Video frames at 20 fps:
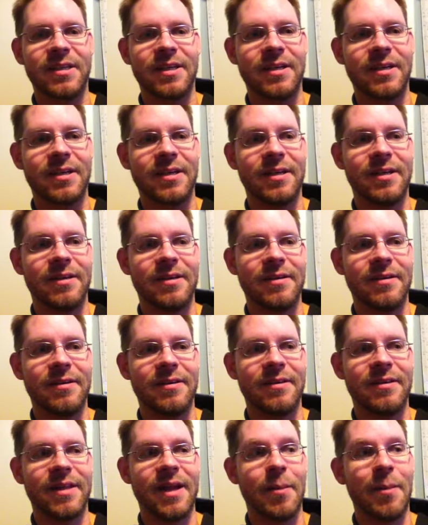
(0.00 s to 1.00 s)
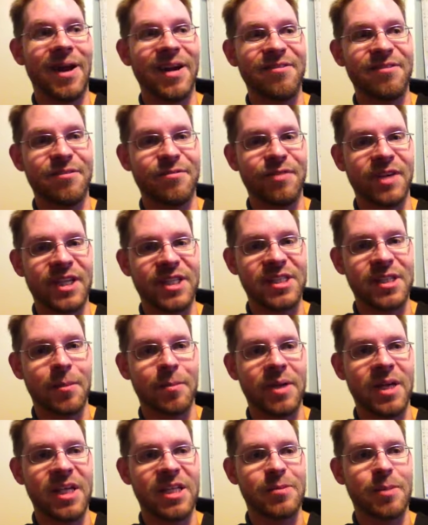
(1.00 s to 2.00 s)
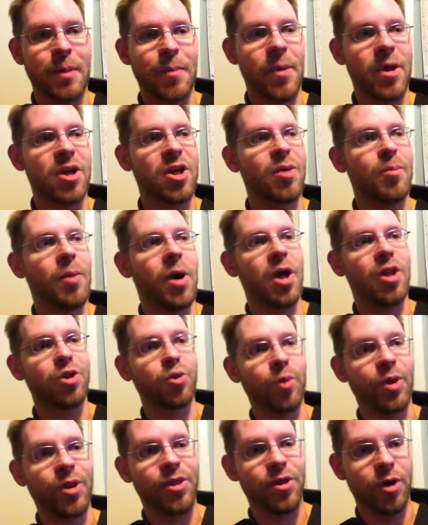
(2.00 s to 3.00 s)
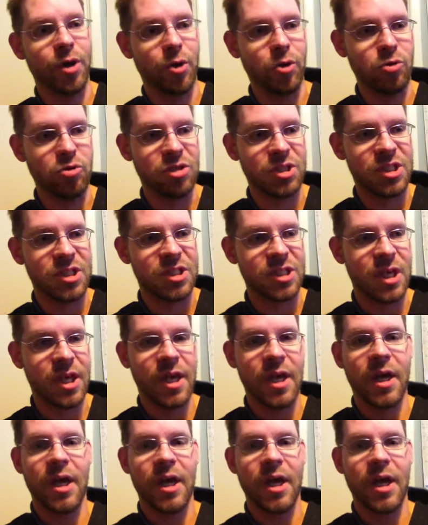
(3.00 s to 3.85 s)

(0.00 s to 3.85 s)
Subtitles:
that I might have to fix some days, but I'm not going to bother with those.